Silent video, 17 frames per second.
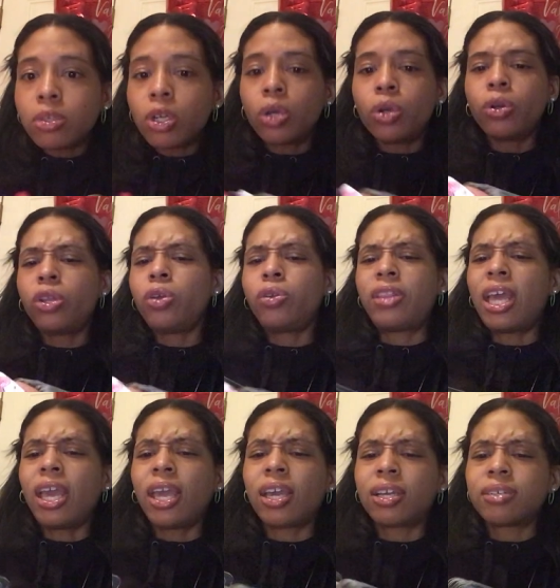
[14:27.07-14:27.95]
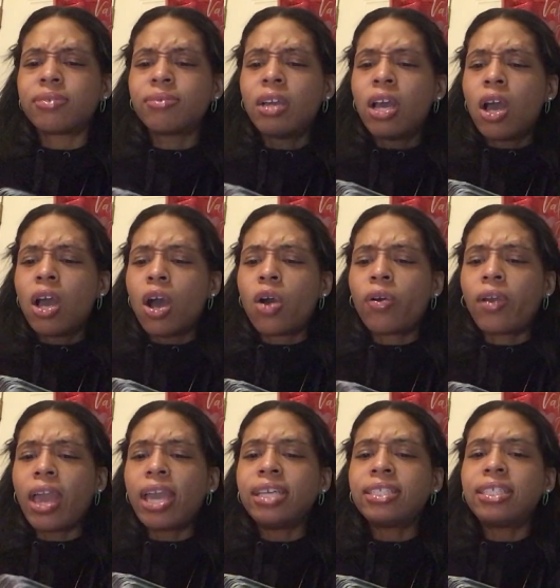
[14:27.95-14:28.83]
Who do you think?
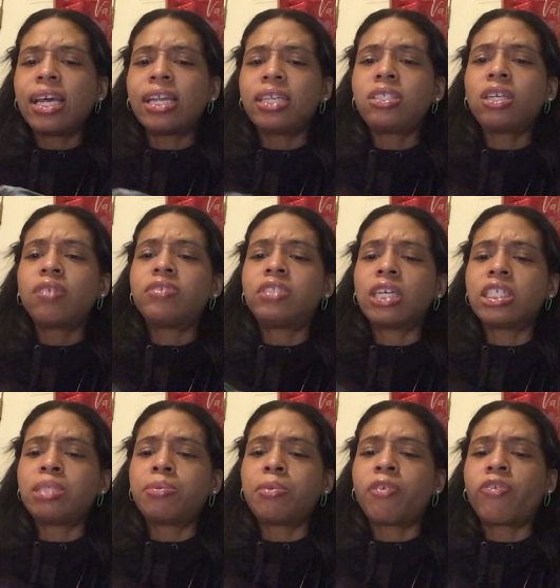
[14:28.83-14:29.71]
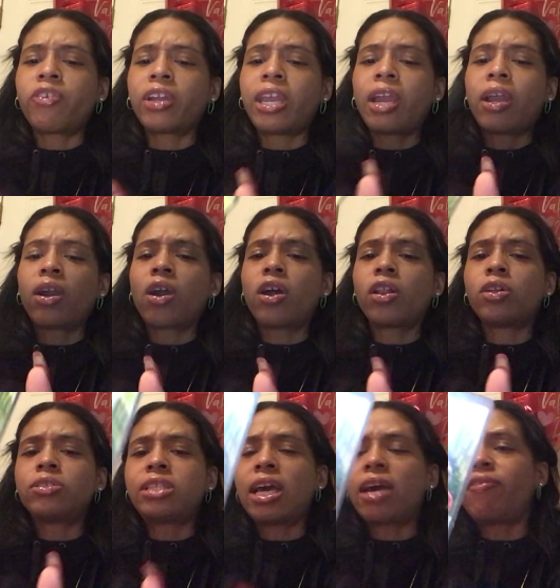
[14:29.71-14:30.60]
Okay, he said, I serve judgment for carrying all
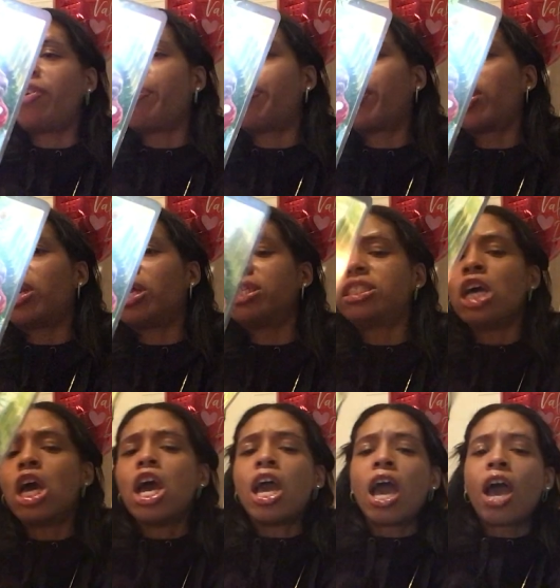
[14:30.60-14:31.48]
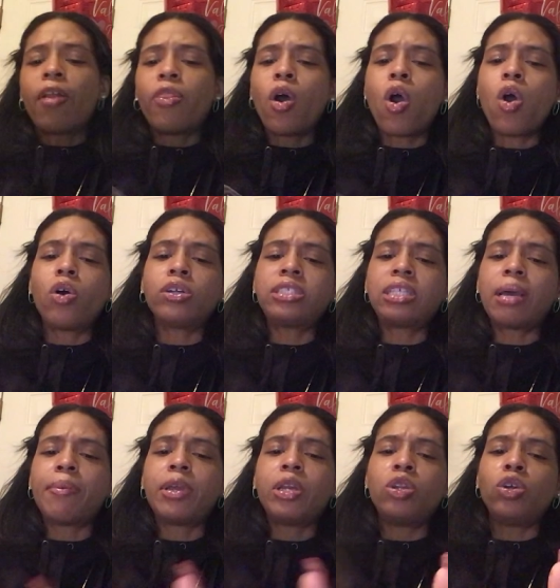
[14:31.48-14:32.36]
those heavy burdens. And the whole
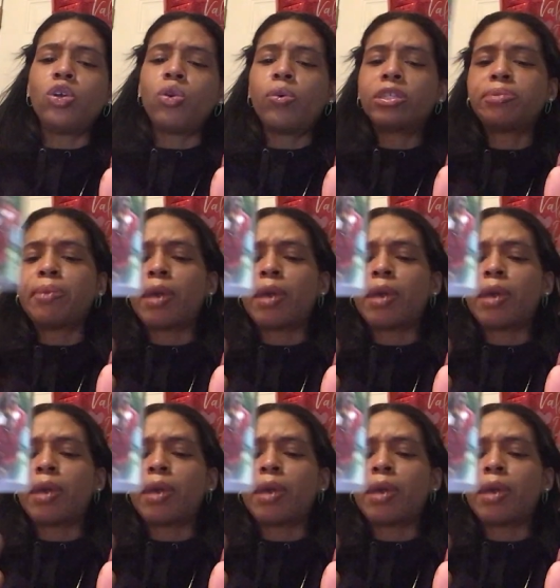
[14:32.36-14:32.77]
time I knew you was